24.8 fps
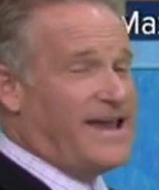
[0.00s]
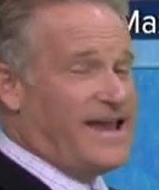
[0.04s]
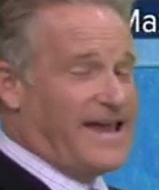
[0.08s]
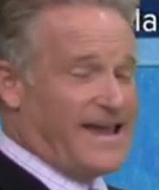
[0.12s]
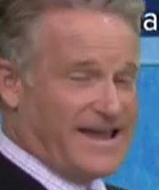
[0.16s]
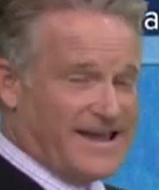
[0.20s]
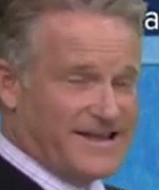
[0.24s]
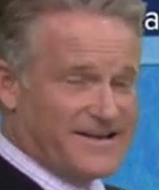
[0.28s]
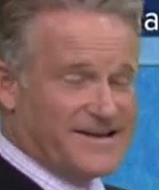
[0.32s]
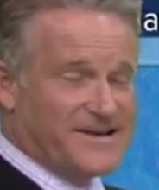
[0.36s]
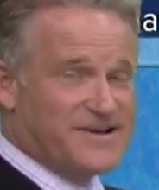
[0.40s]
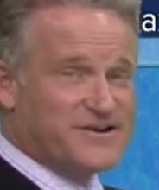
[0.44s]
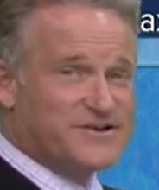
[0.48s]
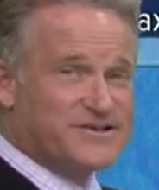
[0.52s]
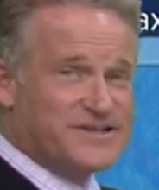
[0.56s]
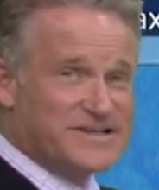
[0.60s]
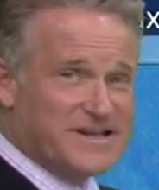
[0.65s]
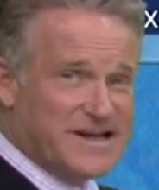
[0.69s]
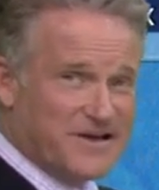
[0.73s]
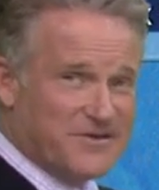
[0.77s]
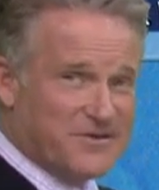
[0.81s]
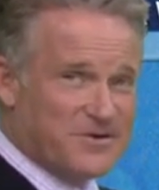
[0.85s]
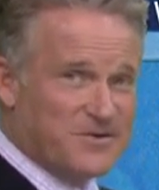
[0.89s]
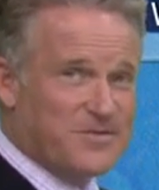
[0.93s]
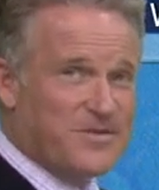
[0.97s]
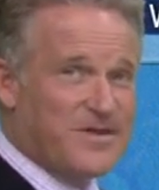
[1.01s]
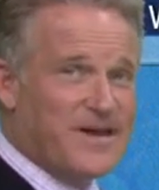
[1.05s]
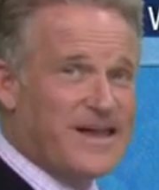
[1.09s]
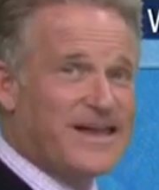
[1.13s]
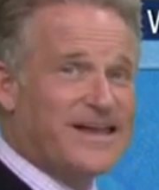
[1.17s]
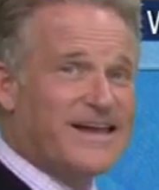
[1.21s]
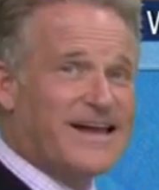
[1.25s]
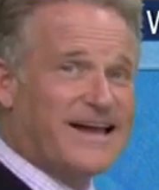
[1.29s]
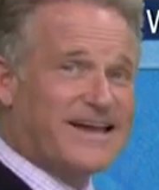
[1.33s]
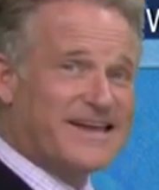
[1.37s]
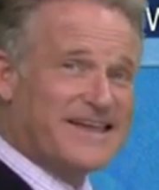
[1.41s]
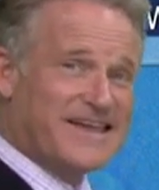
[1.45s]
And here's the other
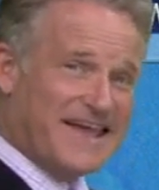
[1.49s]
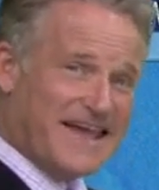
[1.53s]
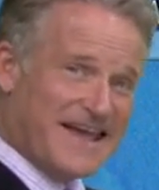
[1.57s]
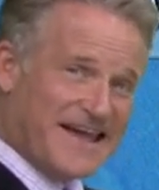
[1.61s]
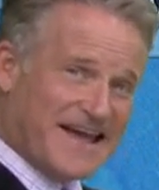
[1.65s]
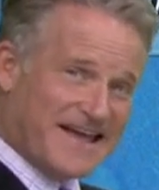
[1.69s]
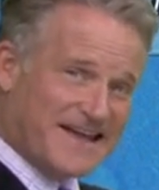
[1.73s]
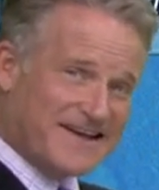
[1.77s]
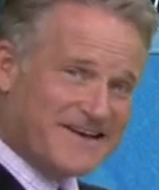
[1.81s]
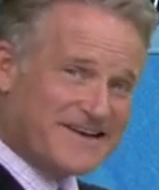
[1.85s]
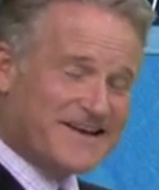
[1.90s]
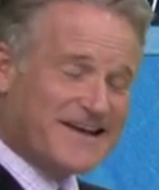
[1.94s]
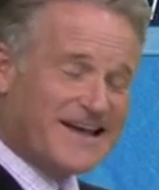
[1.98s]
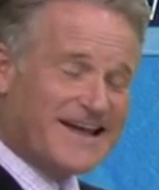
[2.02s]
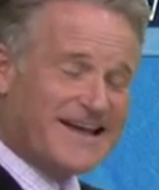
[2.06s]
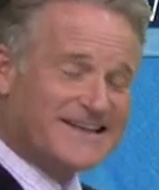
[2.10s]
thing, again,